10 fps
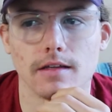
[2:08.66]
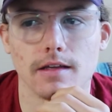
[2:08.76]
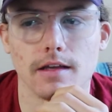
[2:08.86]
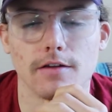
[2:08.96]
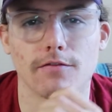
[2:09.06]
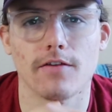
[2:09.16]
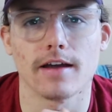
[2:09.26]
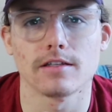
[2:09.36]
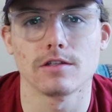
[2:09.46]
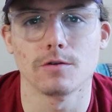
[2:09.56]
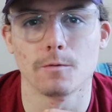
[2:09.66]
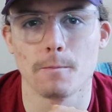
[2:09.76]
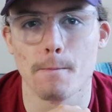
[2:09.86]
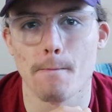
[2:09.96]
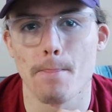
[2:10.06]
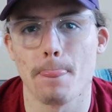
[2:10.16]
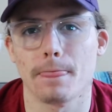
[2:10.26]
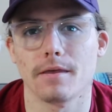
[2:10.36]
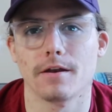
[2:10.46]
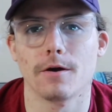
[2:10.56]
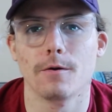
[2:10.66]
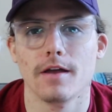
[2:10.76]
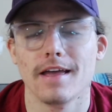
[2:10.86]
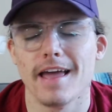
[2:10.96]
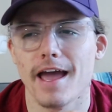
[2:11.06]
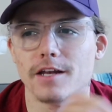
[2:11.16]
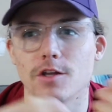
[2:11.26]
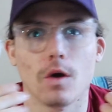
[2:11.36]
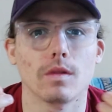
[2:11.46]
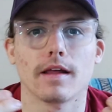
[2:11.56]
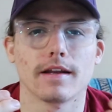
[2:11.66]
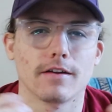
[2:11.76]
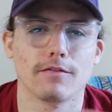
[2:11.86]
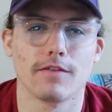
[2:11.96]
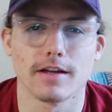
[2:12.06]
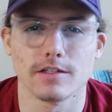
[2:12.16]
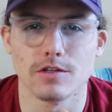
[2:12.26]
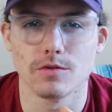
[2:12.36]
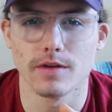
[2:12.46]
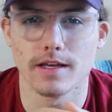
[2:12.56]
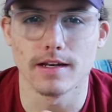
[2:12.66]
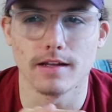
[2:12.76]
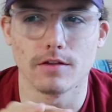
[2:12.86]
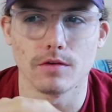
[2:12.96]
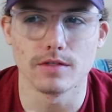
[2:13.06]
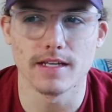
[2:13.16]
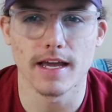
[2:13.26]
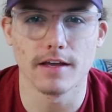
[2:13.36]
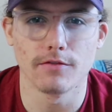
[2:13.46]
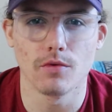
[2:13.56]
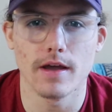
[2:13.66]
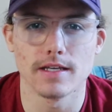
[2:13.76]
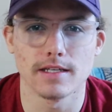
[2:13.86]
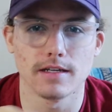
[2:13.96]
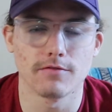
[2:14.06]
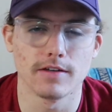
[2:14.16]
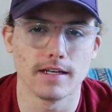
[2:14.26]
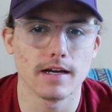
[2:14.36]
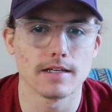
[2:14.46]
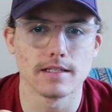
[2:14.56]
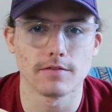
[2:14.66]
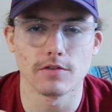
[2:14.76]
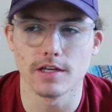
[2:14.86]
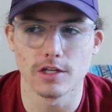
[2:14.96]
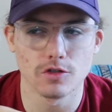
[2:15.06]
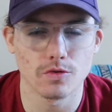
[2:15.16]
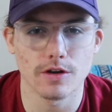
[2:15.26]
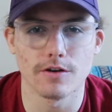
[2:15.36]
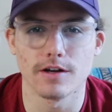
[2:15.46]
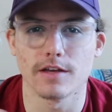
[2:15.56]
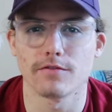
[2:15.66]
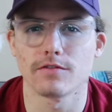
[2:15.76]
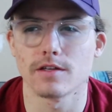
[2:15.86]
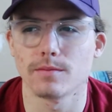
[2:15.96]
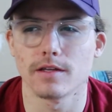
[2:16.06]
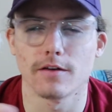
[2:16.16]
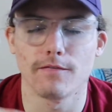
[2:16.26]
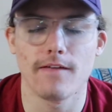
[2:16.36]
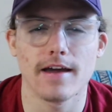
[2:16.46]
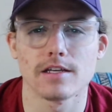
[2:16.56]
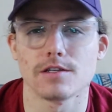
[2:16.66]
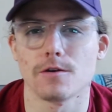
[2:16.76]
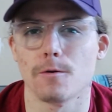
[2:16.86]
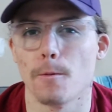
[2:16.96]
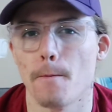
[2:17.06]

it affect you, and don't let it affect you in those negative ways. And if it does, if you get triggered, if something affects you,